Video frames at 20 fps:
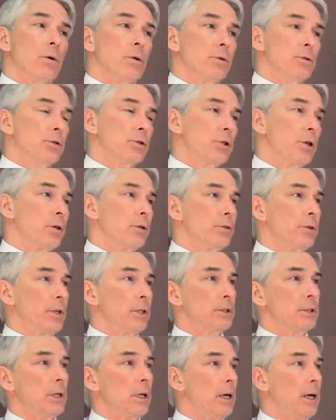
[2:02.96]
shoulder
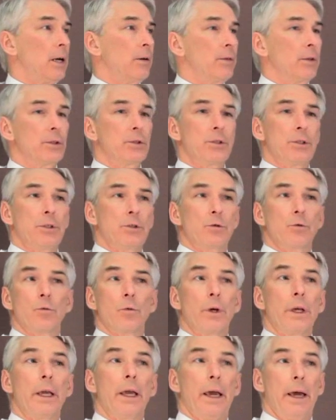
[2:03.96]
surgery is a lot of it
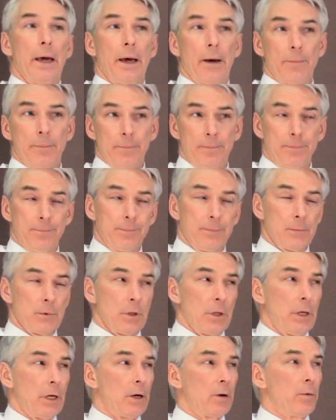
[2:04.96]
is rehab.
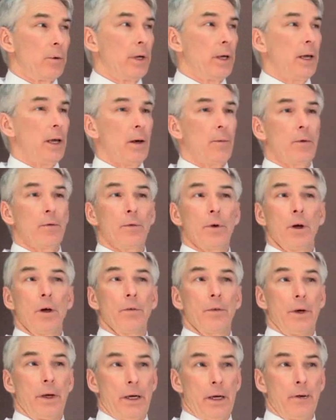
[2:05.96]
There's a lot of rehab
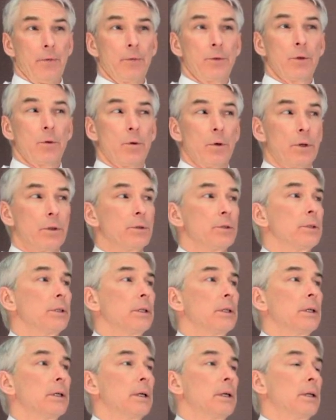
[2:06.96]
involved
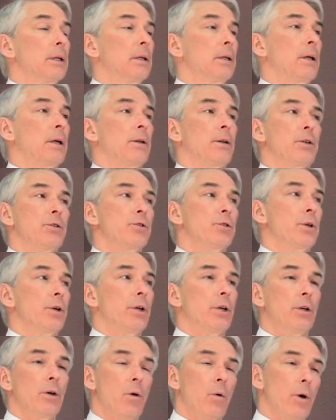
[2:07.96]
afterwards. Not
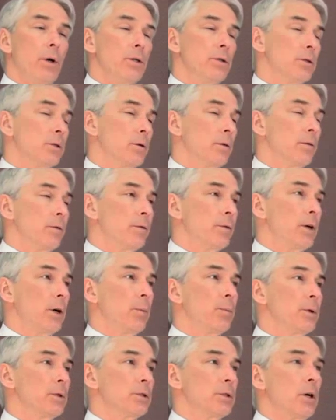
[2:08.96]
necessarily going to a
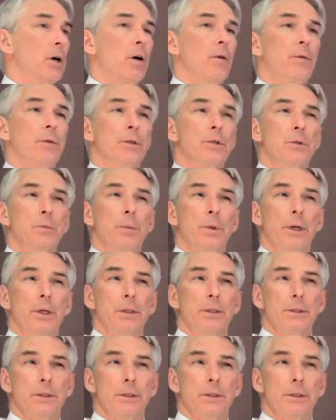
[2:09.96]
therapist's office,